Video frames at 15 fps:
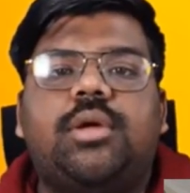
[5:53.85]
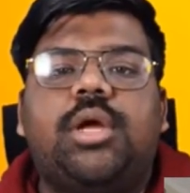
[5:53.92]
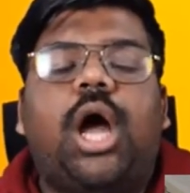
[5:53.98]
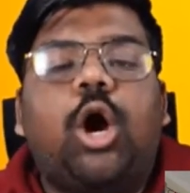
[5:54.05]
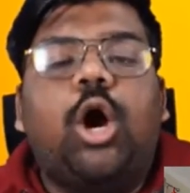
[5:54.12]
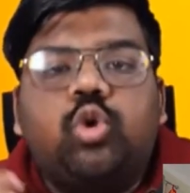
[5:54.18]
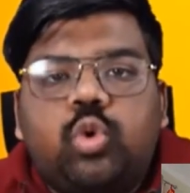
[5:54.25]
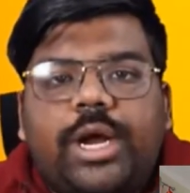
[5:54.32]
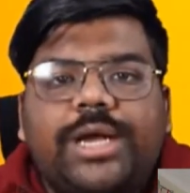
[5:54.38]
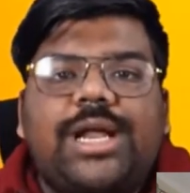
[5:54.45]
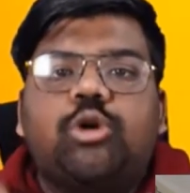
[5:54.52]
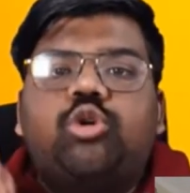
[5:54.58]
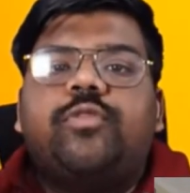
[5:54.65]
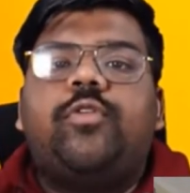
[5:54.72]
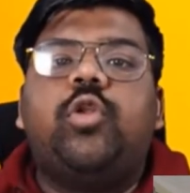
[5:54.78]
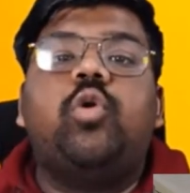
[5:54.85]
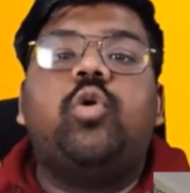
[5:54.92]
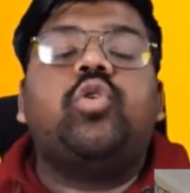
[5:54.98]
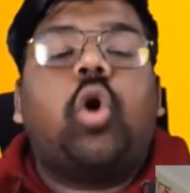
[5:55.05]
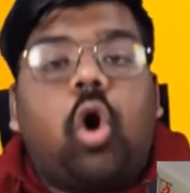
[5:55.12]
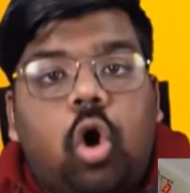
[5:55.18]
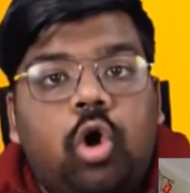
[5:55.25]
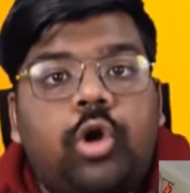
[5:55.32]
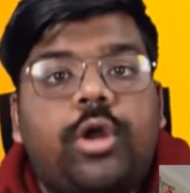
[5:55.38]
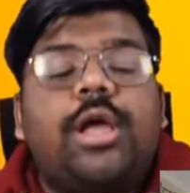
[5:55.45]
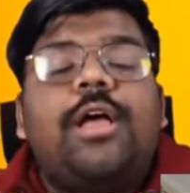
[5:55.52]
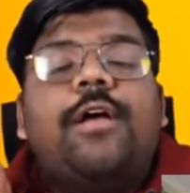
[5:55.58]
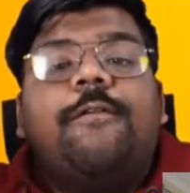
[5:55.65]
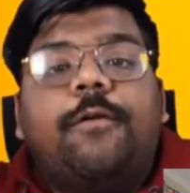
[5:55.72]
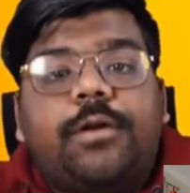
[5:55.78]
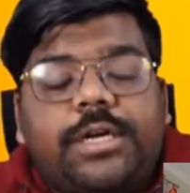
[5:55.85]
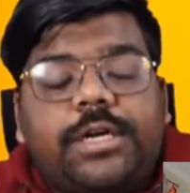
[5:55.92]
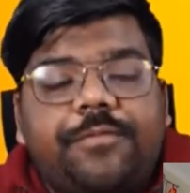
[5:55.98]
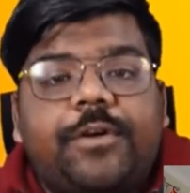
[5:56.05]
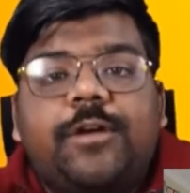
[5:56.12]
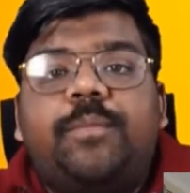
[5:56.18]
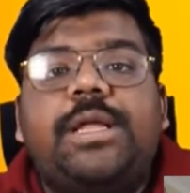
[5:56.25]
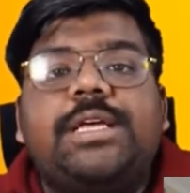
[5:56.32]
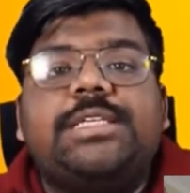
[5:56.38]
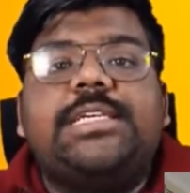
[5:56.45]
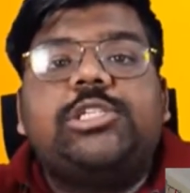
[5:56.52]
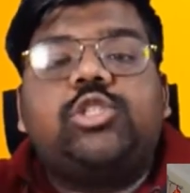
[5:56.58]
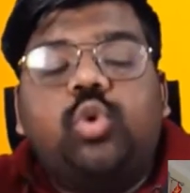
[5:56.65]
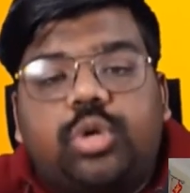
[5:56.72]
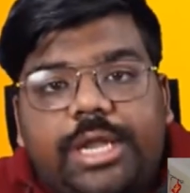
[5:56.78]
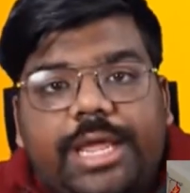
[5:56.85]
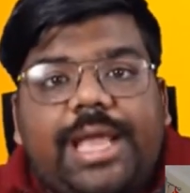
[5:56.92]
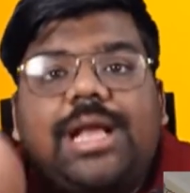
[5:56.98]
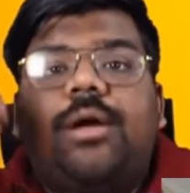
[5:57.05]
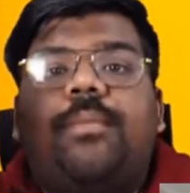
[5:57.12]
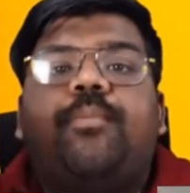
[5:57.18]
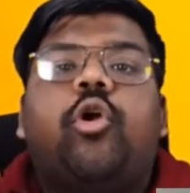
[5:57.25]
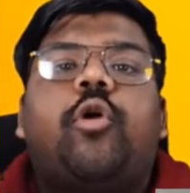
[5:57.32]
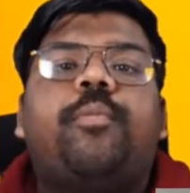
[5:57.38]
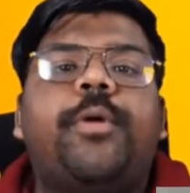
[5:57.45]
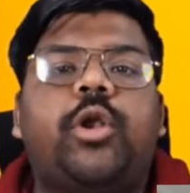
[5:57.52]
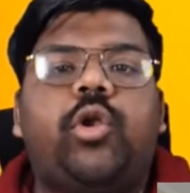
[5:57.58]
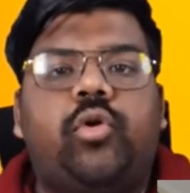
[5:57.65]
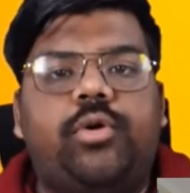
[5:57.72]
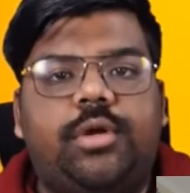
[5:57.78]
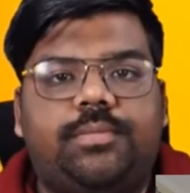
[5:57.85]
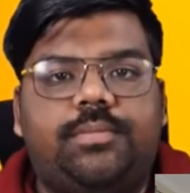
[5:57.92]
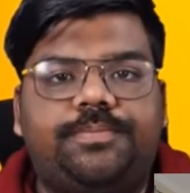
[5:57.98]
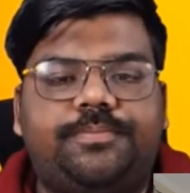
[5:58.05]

how to get out of a loan, or different places to take proper loan.